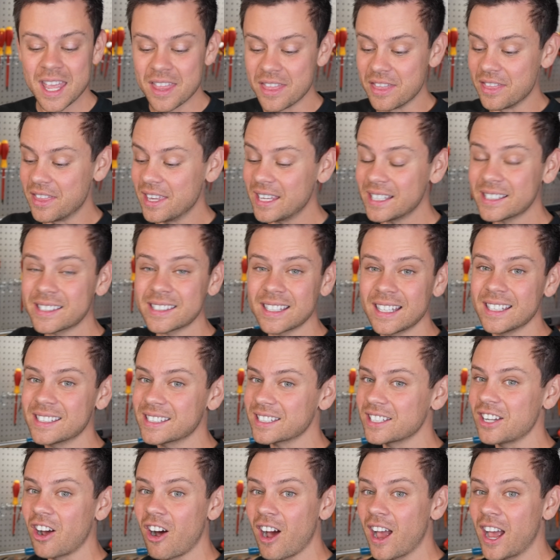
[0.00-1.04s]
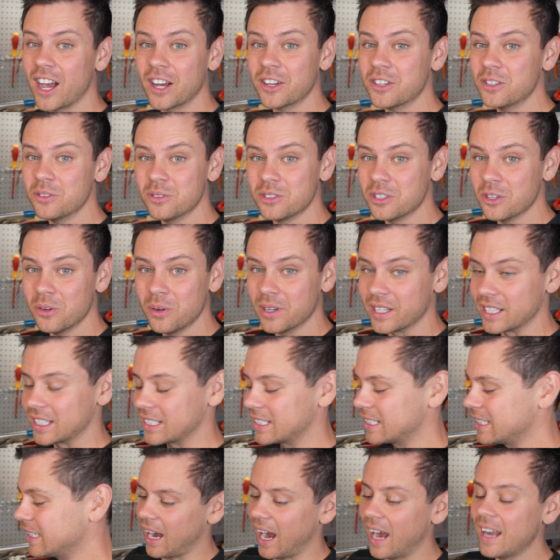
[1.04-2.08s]
This is not how you do it.
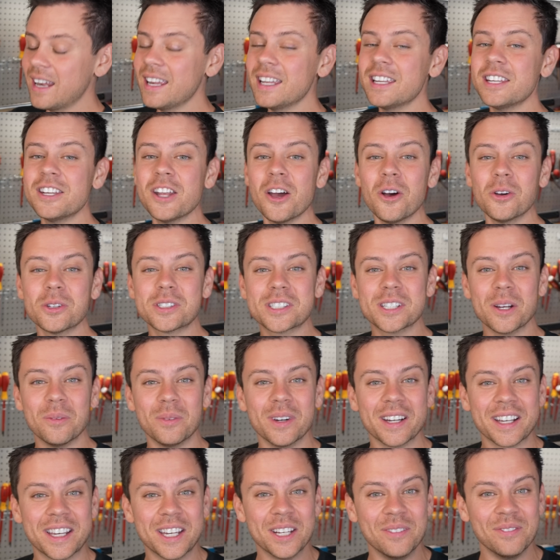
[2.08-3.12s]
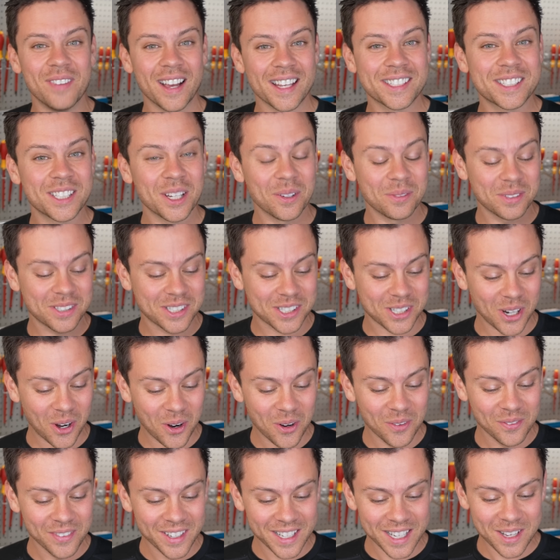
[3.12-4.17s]
I didn't know someone could mess up
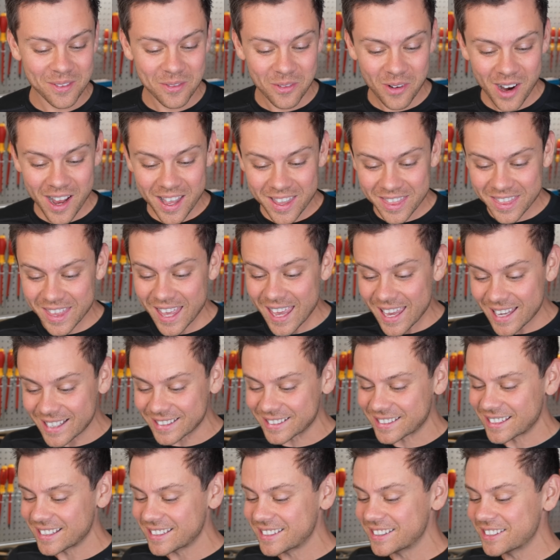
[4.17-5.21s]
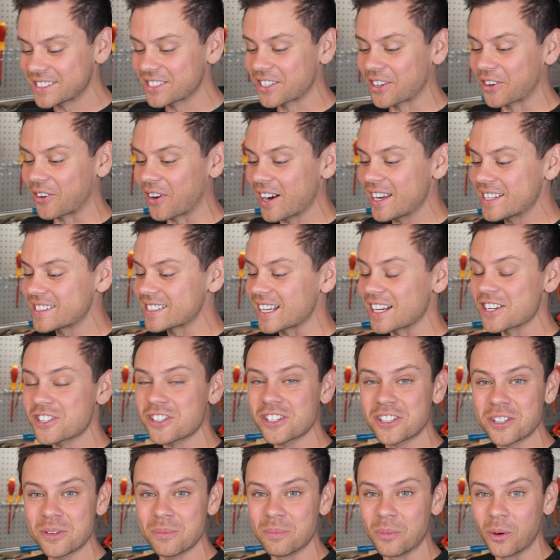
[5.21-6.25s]
so many wet things. This is crazy. I
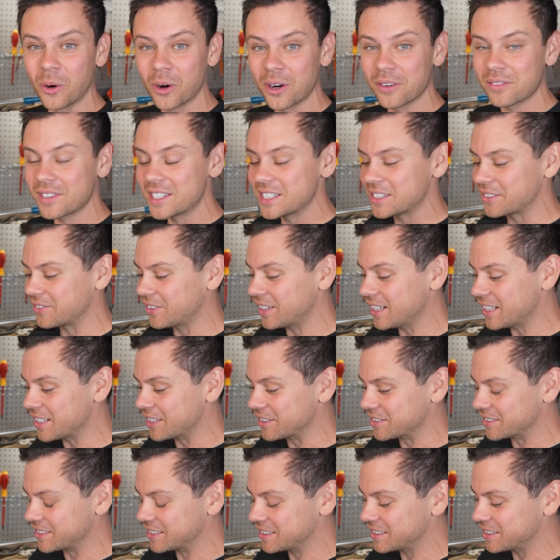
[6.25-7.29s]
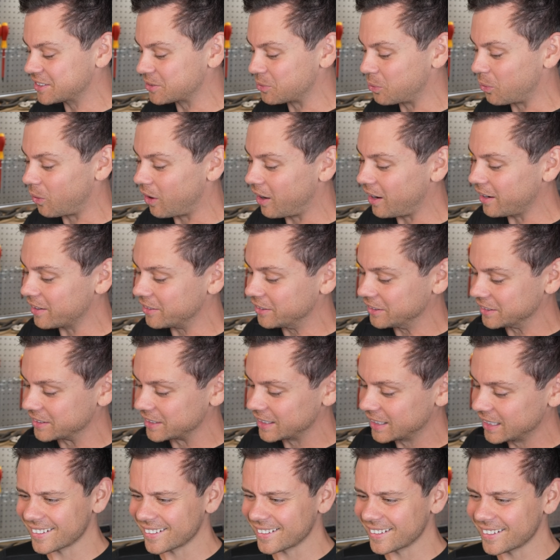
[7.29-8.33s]
should do more of these videos. This is
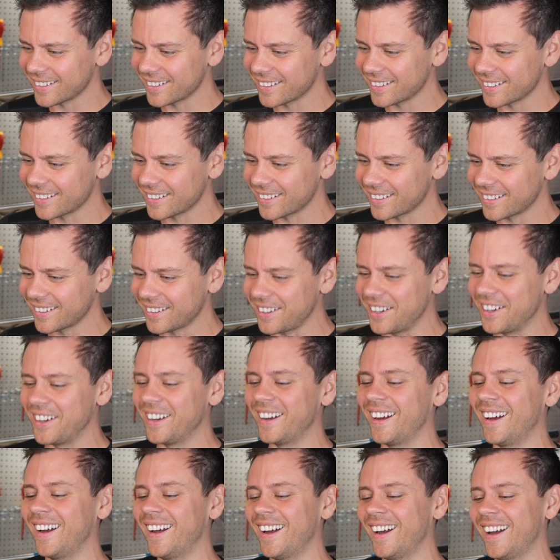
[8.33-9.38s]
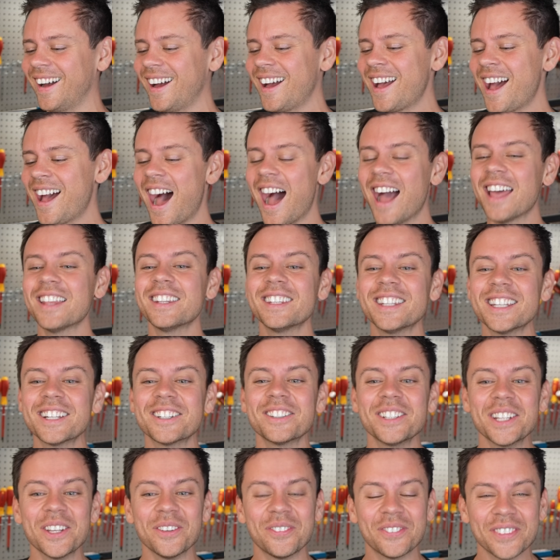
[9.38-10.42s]
wild. I haven't put it together yet. I
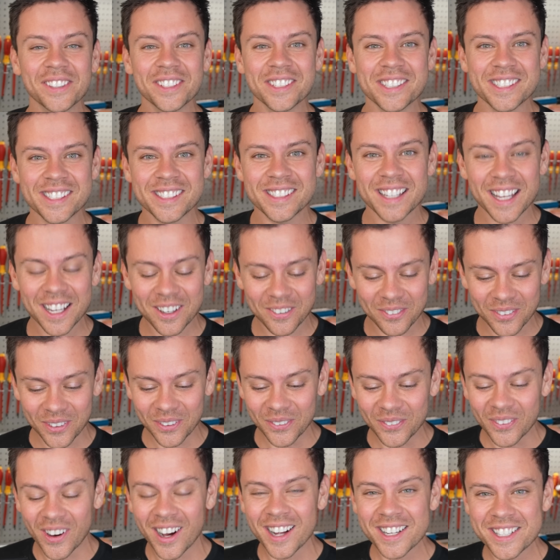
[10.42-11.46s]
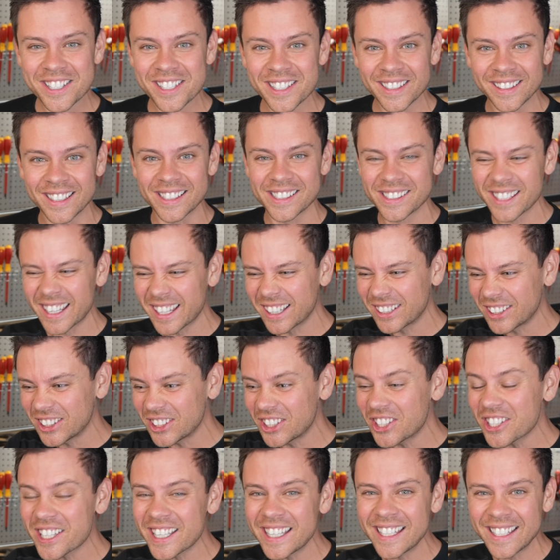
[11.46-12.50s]
literally feel sick from watching this. Like
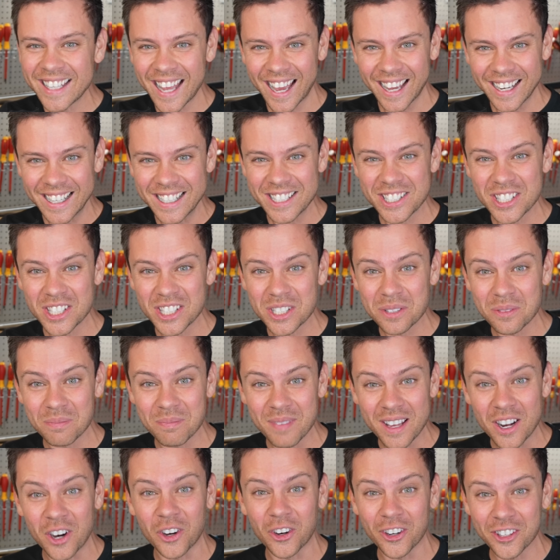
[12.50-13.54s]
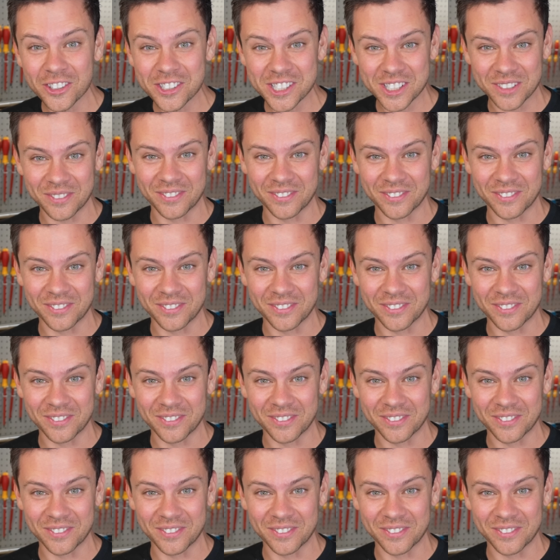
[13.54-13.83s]
looking at it just hurts